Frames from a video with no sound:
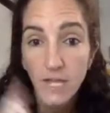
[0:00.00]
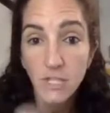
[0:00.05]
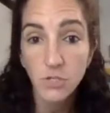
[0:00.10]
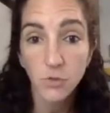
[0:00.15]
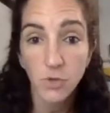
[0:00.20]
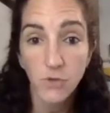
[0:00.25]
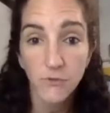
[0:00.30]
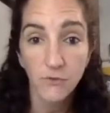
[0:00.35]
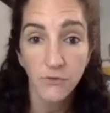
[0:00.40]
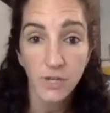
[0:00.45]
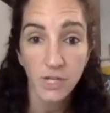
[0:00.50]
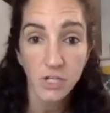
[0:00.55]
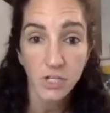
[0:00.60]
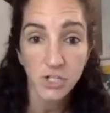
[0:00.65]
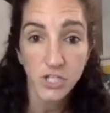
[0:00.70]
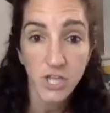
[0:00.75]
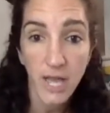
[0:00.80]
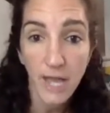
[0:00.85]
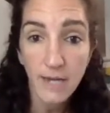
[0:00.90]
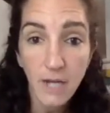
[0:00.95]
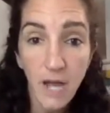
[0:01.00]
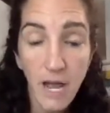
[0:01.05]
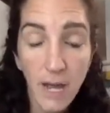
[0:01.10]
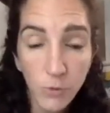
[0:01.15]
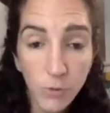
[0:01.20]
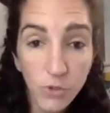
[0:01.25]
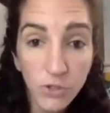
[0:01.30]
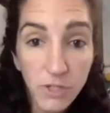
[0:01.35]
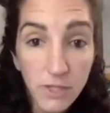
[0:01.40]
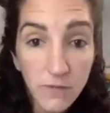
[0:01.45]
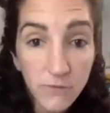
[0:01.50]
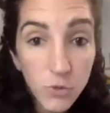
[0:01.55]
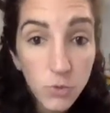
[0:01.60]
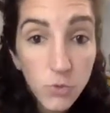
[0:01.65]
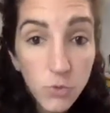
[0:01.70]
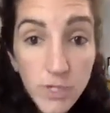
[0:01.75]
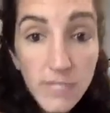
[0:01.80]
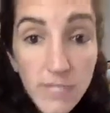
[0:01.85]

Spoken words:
you can finish that. I will give you an